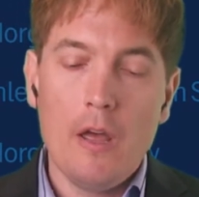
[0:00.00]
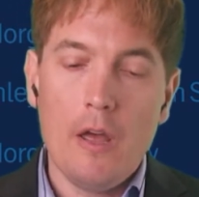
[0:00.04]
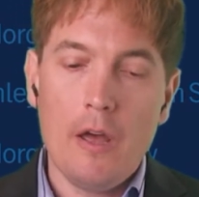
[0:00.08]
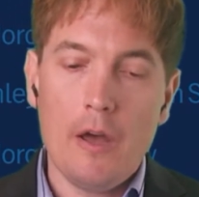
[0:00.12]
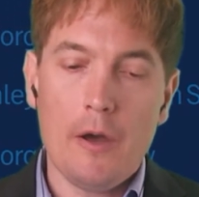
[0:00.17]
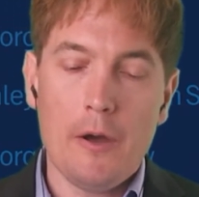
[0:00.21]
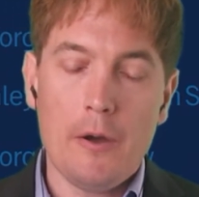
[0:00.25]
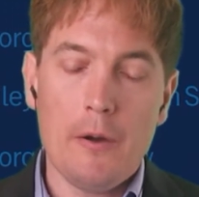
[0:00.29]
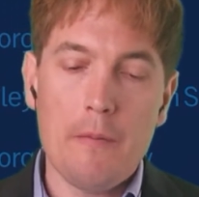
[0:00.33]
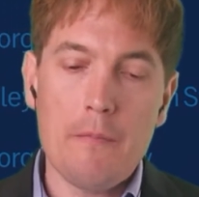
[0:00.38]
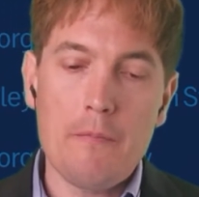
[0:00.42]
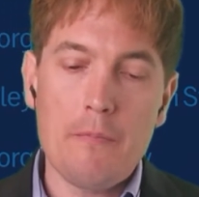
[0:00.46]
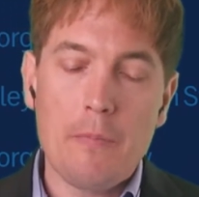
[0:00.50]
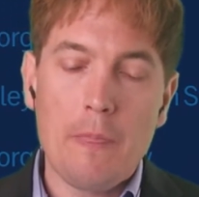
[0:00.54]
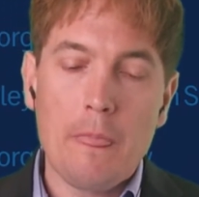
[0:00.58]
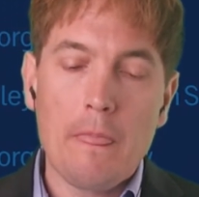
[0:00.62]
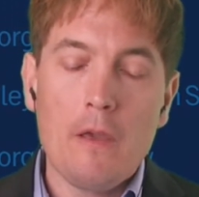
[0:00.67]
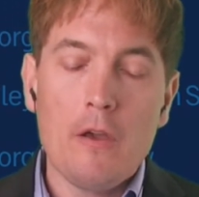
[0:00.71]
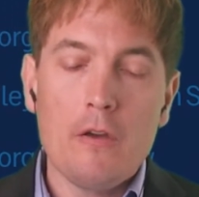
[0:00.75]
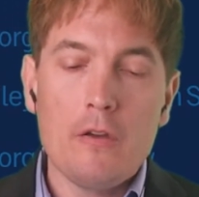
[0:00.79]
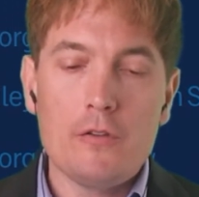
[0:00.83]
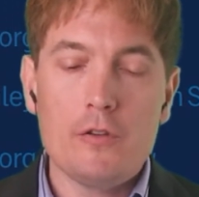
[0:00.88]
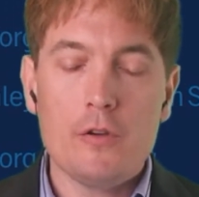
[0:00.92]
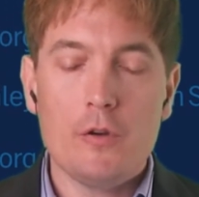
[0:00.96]
Um,
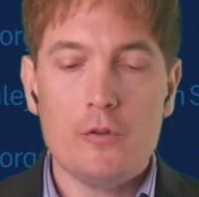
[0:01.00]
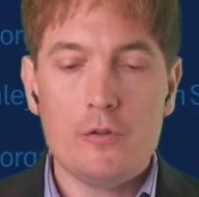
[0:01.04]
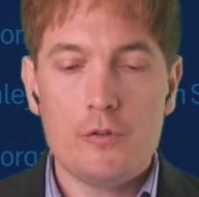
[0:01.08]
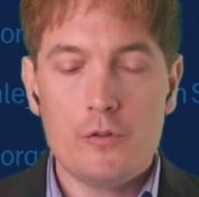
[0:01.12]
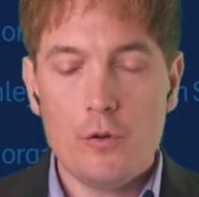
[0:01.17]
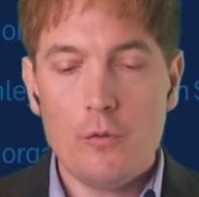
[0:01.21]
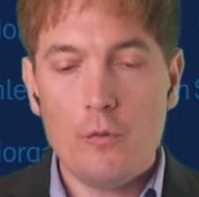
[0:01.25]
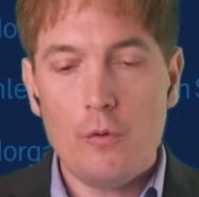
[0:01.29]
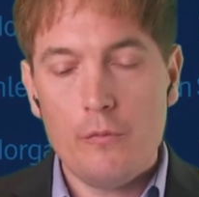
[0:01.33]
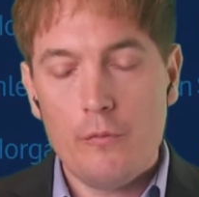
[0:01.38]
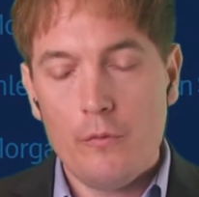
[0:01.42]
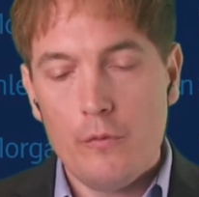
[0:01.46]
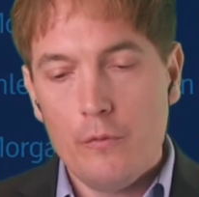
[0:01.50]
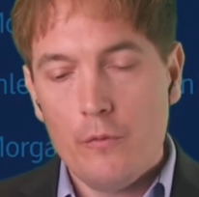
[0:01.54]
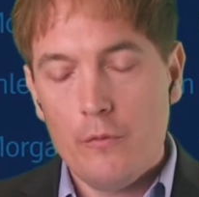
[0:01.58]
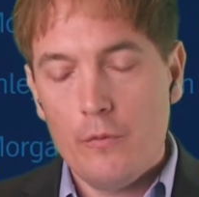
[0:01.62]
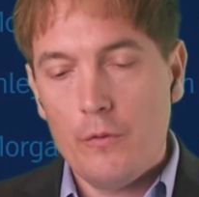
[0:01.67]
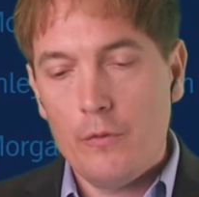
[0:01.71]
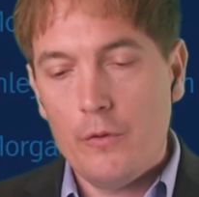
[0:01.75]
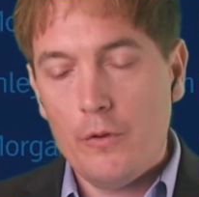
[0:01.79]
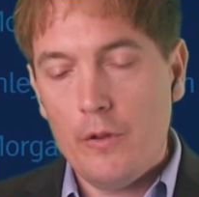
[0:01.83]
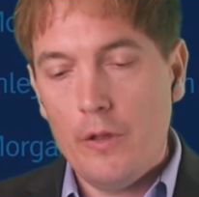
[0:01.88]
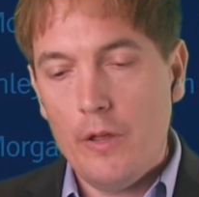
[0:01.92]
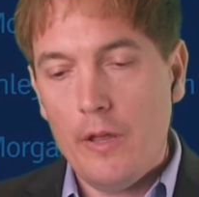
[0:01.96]
so so,
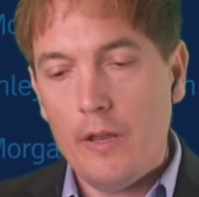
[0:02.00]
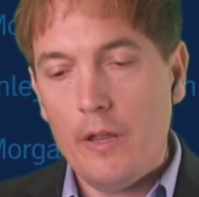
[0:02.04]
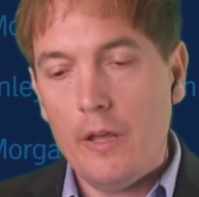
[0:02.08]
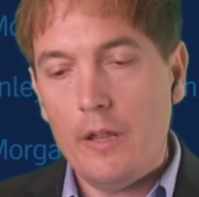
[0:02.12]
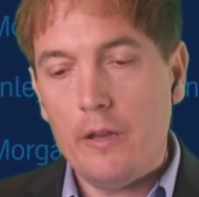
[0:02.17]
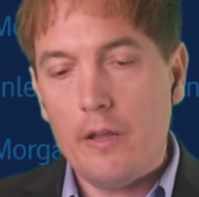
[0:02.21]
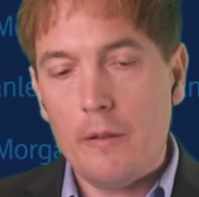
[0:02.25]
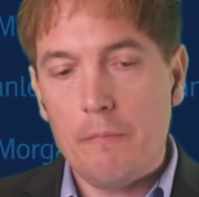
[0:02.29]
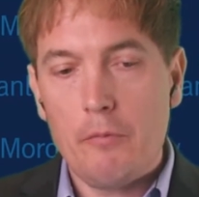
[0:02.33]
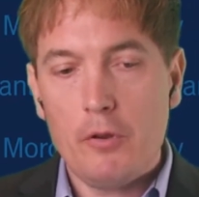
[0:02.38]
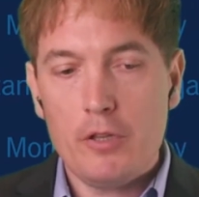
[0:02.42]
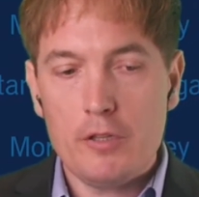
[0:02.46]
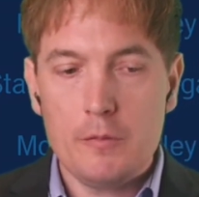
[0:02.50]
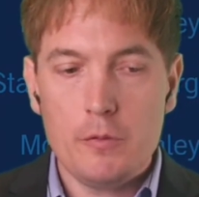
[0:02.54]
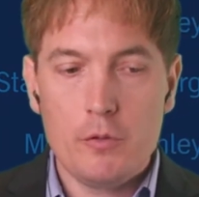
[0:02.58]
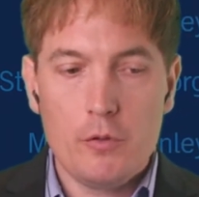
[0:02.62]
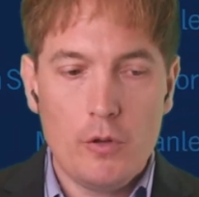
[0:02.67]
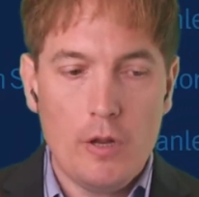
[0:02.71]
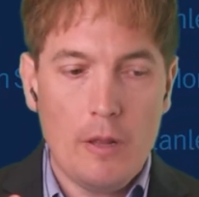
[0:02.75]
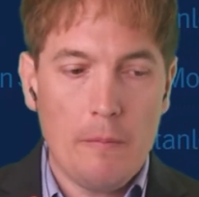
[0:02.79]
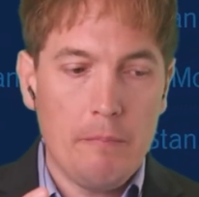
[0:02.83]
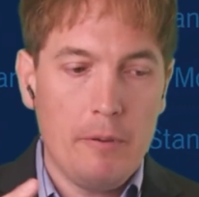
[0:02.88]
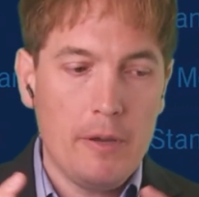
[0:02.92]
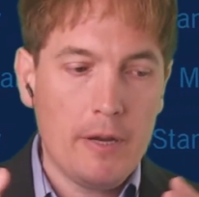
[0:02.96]
and that brings me to
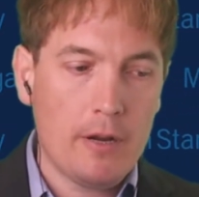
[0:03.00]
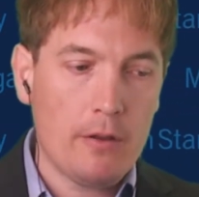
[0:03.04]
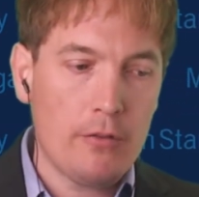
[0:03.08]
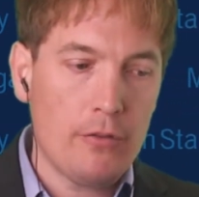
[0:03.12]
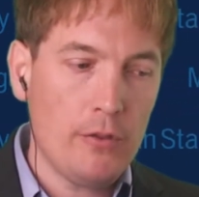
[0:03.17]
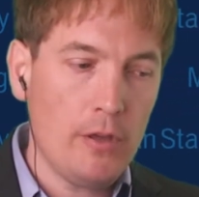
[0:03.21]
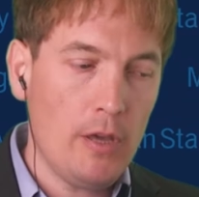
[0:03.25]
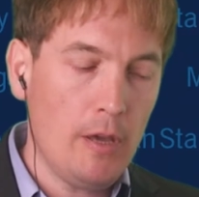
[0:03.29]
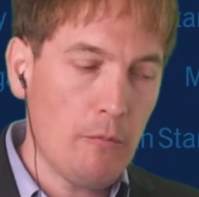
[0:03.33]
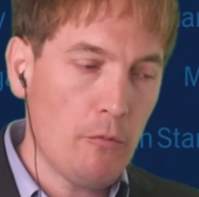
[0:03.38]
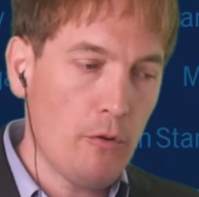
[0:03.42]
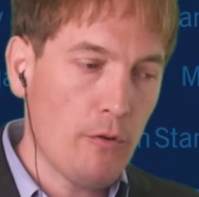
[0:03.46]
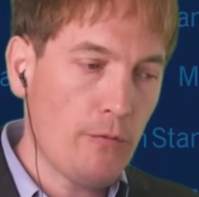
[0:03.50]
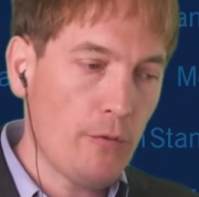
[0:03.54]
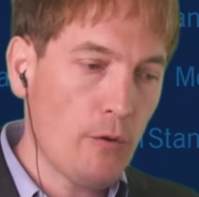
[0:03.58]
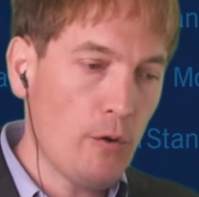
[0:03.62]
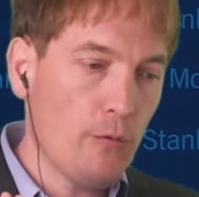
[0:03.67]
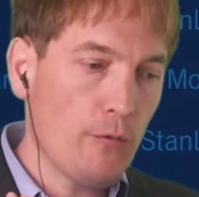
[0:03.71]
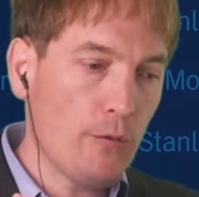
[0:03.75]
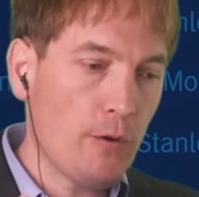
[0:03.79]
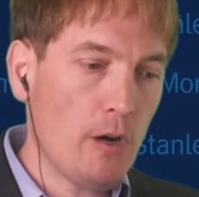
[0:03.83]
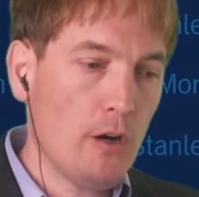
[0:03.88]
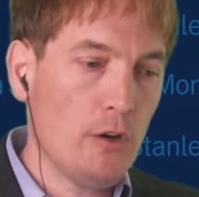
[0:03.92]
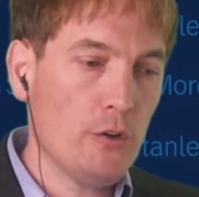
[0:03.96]
that bigger theme of,
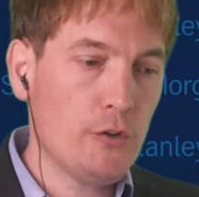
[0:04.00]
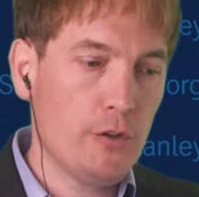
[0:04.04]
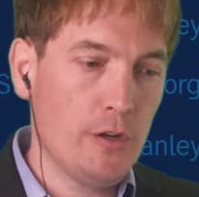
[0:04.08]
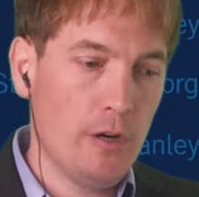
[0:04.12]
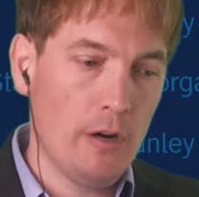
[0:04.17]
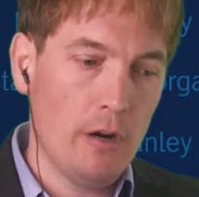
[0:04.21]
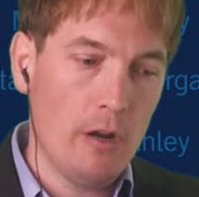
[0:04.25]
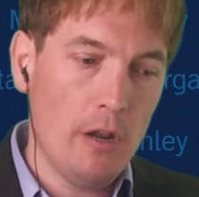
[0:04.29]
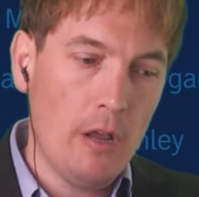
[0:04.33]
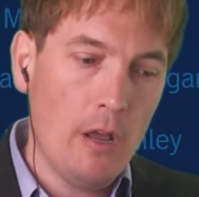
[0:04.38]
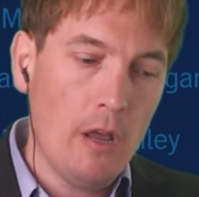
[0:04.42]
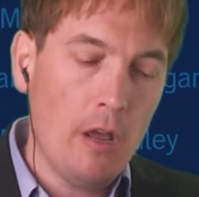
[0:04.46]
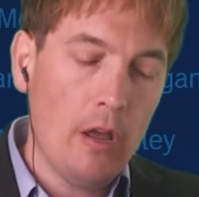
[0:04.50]
of culture,